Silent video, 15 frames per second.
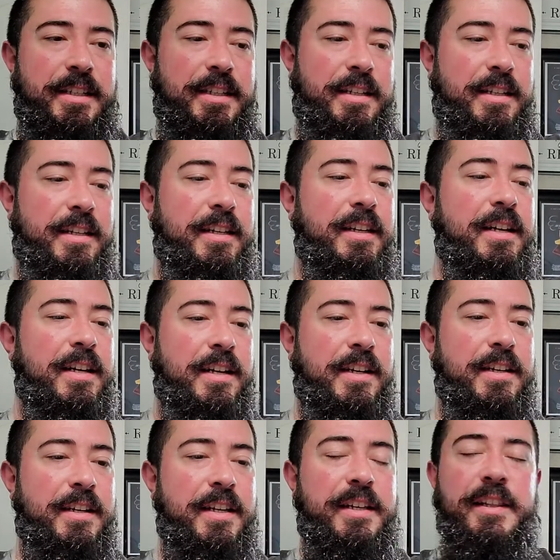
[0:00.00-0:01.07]
he uh,
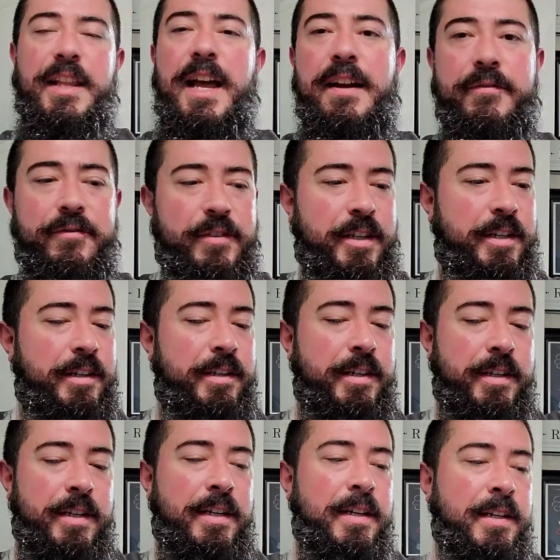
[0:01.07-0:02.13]
he left and
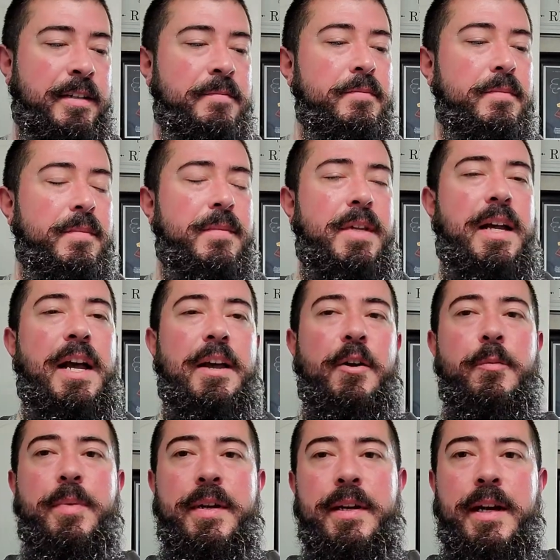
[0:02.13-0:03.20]
I
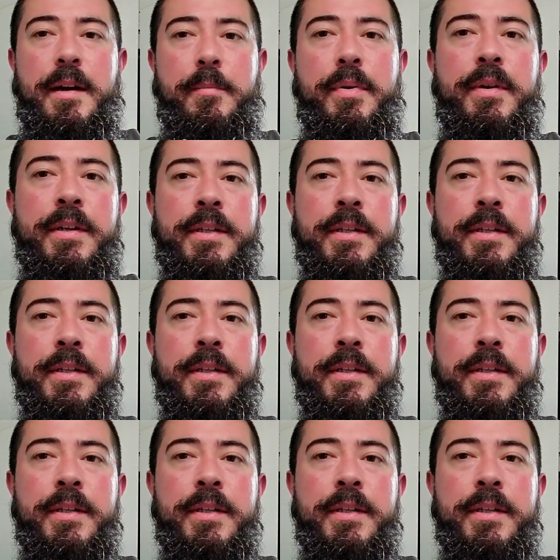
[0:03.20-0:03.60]
opened up